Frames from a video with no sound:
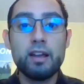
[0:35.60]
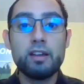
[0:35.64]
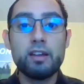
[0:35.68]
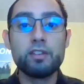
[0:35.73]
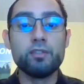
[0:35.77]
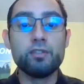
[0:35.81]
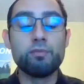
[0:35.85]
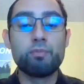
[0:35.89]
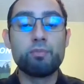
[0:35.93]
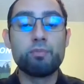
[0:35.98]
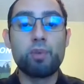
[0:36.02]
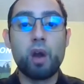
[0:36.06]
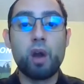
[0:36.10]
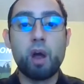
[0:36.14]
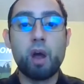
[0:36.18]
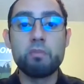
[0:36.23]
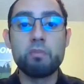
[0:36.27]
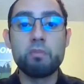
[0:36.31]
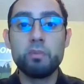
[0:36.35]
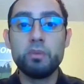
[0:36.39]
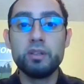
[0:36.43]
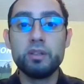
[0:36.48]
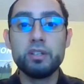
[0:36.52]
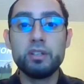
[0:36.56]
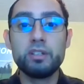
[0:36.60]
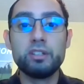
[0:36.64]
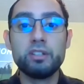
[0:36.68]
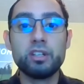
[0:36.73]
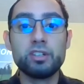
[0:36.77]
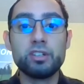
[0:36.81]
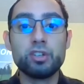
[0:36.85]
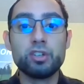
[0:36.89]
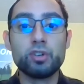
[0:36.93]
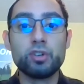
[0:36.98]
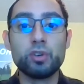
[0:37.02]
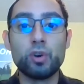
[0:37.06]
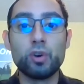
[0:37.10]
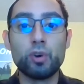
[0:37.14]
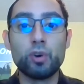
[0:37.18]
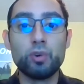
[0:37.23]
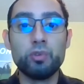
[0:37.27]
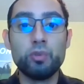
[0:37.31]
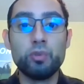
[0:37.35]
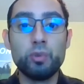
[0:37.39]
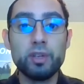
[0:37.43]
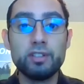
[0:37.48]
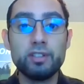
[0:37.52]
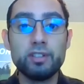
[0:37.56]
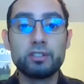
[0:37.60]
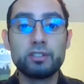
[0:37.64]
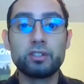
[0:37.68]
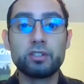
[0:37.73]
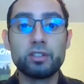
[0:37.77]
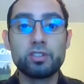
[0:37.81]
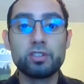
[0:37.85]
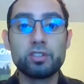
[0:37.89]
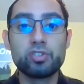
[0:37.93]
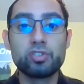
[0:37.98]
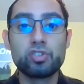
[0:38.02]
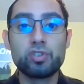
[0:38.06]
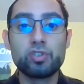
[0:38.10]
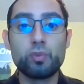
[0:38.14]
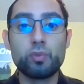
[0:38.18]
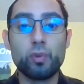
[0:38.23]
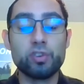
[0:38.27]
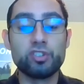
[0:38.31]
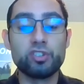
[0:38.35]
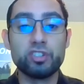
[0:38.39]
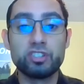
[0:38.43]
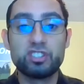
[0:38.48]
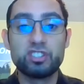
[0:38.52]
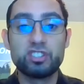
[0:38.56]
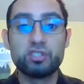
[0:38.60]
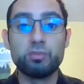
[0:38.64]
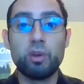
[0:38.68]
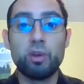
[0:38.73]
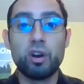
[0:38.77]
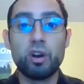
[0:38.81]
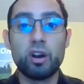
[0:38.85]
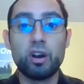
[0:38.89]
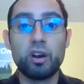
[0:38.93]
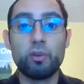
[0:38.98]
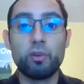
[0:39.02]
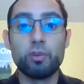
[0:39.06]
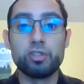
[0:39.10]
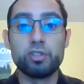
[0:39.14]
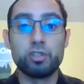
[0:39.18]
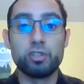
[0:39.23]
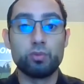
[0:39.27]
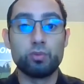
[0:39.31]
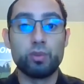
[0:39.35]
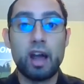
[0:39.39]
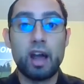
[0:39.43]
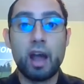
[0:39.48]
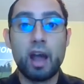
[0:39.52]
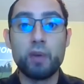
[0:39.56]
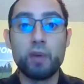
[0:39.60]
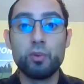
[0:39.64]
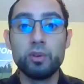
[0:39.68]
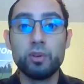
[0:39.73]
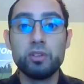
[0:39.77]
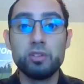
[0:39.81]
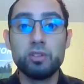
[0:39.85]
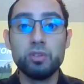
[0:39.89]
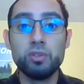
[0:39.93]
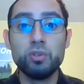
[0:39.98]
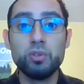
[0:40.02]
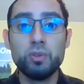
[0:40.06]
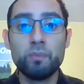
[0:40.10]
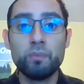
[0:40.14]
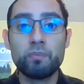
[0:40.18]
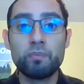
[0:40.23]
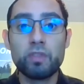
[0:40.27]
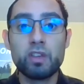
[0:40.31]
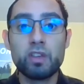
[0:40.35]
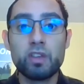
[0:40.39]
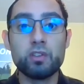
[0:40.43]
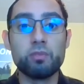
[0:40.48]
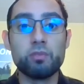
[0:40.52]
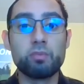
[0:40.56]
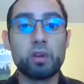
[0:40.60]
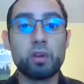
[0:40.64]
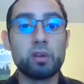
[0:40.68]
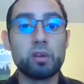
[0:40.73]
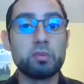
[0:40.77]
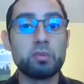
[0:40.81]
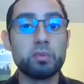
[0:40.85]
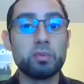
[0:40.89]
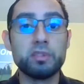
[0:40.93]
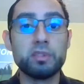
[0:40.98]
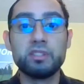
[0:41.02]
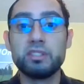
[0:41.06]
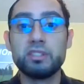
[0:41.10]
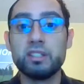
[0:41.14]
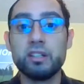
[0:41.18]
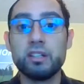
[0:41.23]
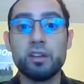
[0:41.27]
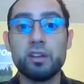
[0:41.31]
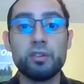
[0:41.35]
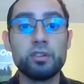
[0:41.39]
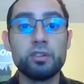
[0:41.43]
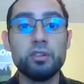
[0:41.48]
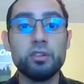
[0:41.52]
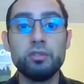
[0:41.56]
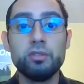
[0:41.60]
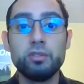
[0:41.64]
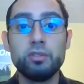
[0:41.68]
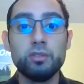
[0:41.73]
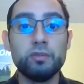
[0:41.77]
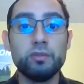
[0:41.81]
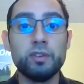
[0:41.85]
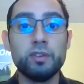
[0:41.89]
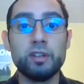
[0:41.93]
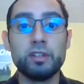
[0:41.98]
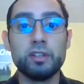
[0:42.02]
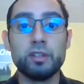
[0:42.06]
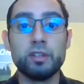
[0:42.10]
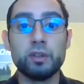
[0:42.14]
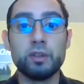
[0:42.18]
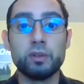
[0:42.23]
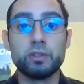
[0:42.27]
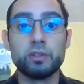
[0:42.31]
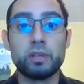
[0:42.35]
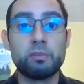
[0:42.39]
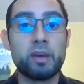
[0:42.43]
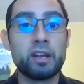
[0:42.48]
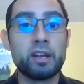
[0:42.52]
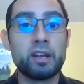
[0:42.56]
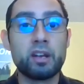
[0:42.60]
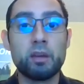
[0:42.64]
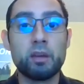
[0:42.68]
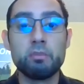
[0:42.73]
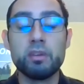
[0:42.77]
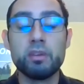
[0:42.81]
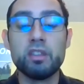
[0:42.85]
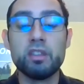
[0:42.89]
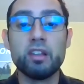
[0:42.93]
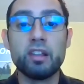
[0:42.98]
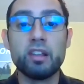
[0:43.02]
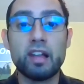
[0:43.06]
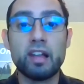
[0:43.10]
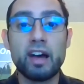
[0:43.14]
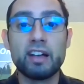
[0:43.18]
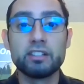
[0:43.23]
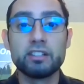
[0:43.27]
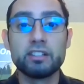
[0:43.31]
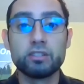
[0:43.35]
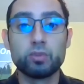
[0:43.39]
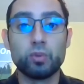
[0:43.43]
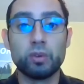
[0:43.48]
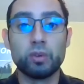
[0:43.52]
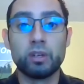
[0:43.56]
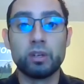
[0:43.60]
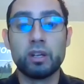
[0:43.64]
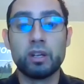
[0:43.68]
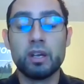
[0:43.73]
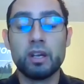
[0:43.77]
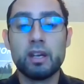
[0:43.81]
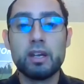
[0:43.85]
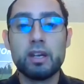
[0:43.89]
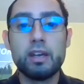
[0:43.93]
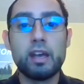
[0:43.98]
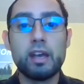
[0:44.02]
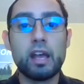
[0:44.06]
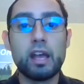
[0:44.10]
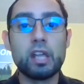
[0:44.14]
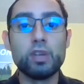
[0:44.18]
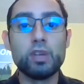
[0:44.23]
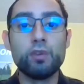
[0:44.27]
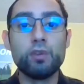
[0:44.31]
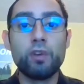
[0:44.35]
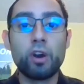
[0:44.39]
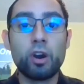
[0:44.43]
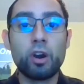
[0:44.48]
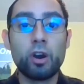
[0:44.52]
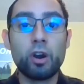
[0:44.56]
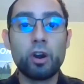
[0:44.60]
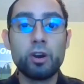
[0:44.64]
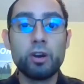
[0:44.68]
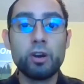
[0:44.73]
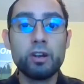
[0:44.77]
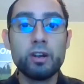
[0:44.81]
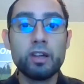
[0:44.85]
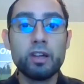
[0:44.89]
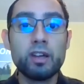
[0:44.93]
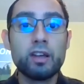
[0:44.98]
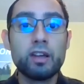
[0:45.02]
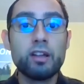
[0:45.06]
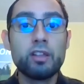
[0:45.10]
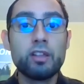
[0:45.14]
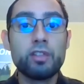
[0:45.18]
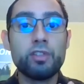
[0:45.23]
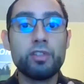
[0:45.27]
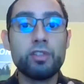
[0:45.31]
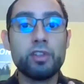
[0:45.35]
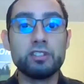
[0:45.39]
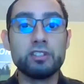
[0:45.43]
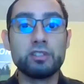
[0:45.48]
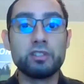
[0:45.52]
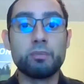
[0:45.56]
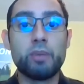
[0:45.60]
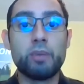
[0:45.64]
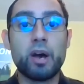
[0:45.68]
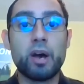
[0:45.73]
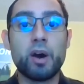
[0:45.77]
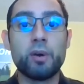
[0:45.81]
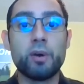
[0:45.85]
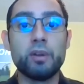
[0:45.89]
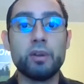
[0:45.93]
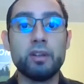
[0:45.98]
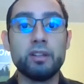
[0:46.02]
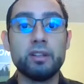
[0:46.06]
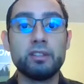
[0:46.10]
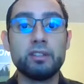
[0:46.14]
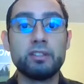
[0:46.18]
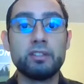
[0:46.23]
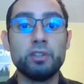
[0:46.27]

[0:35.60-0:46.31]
You've probably done your own research, which is smart, which is what I would do. You've probably seen other YouTube videos. That might not be the last one. And you've heard things about it.